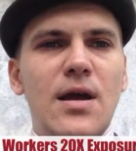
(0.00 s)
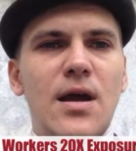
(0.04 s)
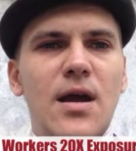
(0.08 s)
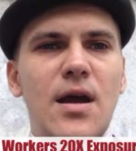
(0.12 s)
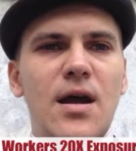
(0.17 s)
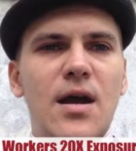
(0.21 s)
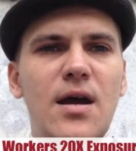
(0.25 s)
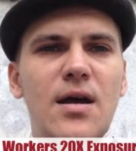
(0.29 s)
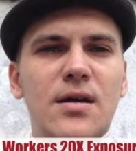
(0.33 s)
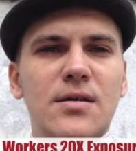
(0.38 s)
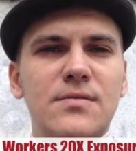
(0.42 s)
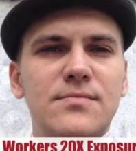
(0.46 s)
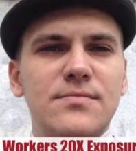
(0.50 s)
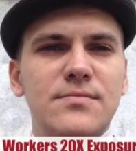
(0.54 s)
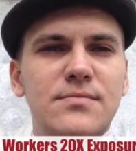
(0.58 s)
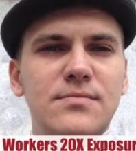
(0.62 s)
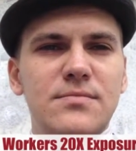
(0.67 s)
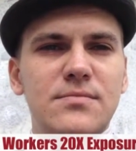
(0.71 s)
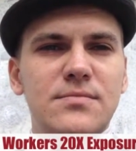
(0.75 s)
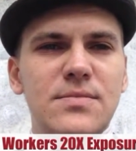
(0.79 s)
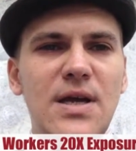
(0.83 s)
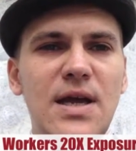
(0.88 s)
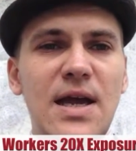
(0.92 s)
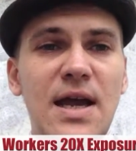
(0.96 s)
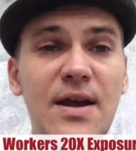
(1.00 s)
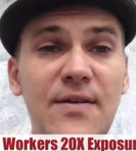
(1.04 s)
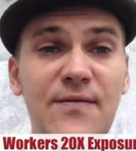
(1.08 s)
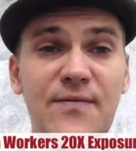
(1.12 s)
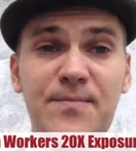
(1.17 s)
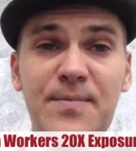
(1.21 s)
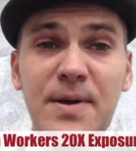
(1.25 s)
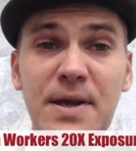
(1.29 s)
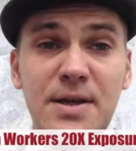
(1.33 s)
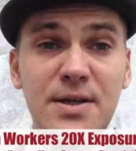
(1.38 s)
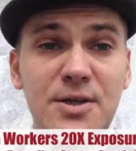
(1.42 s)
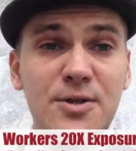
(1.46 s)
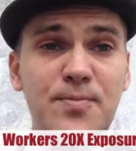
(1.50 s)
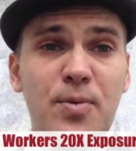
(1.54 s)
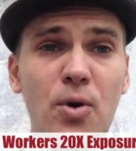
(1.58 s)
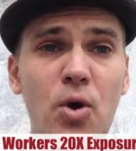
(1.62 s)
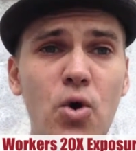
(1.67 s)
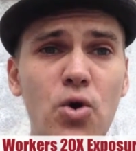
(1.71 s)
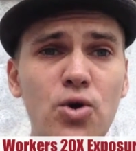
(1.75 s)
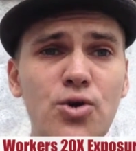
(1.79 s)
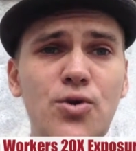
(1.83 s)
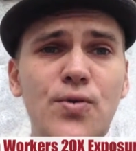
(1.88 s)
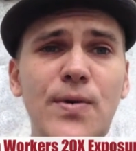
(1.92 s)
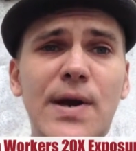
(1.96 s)
um, have been
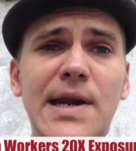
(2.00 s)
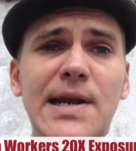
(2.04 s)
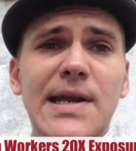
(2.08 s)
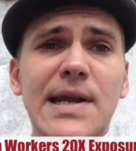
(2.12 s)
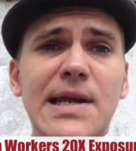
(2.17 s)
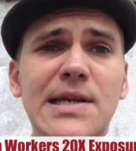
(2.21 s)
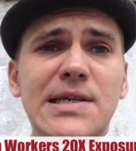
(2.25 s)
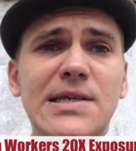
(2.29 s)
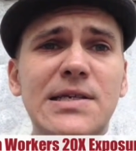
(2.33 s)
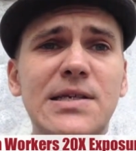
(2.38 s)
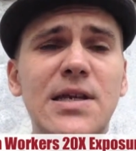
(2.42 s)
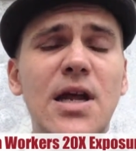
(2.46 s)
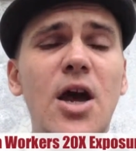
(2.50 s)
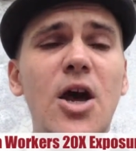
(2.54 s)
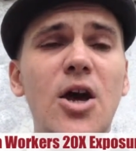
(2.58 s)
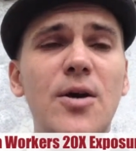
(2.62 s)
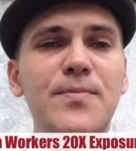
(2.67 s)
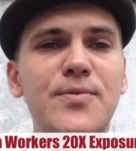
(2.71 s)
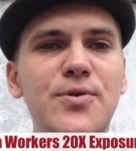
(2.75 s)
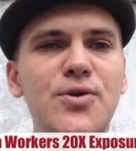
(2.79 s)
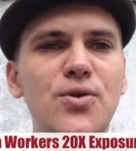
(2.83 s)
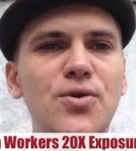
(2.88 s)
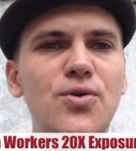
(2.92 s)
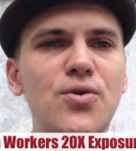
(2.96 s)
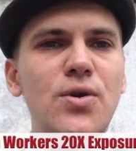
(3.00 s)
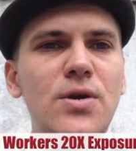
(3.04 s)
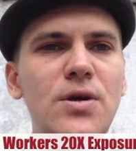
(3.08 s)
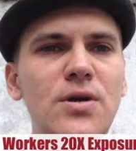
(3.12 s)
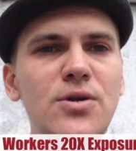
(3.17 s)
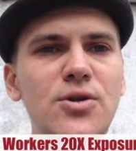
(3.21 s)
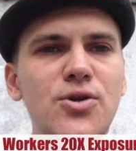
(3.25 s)
exposed to radiation up to